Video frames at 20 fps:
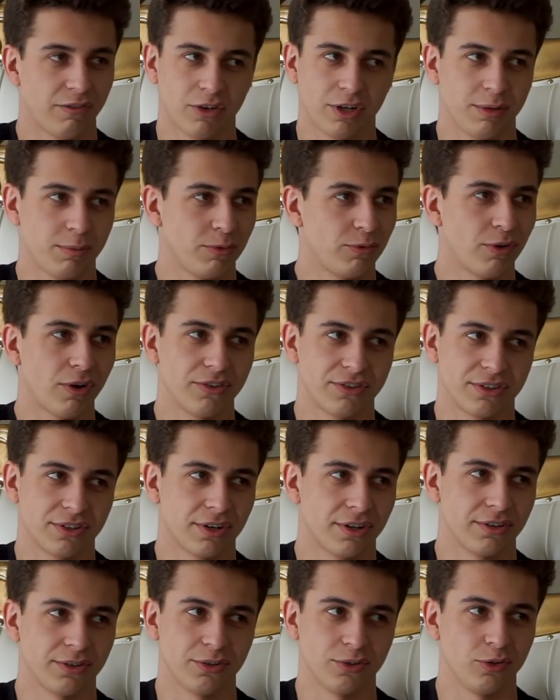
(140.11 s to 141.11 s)
I've already been
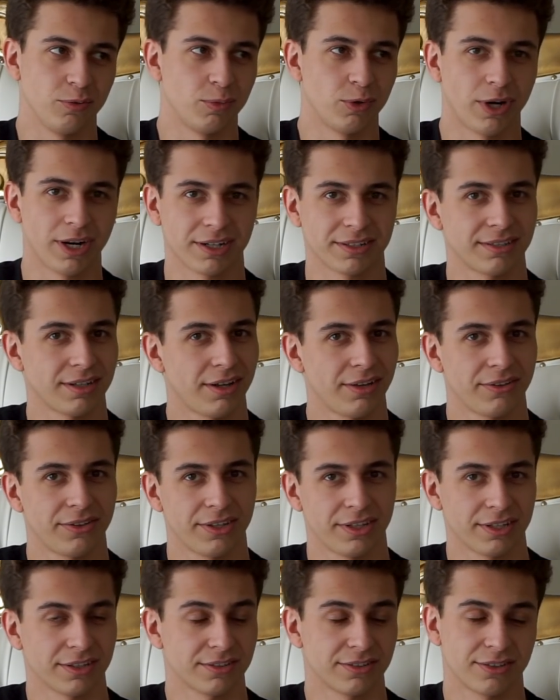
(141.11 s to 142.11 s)
roasted on the Uber
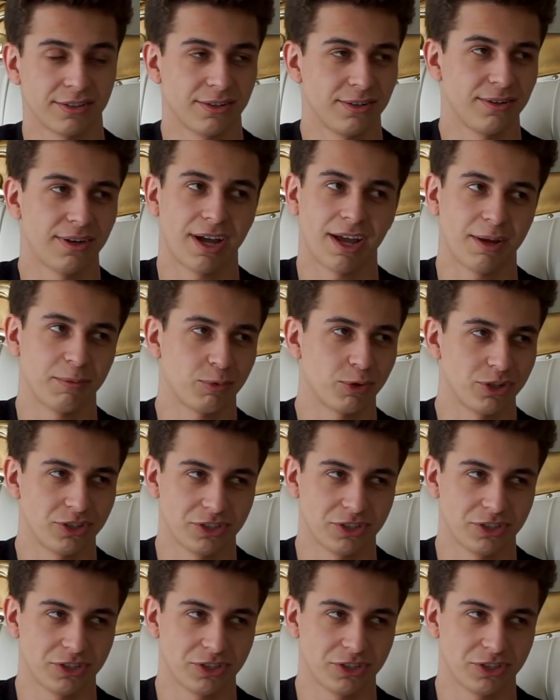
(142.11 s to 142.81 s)
XL thing, so I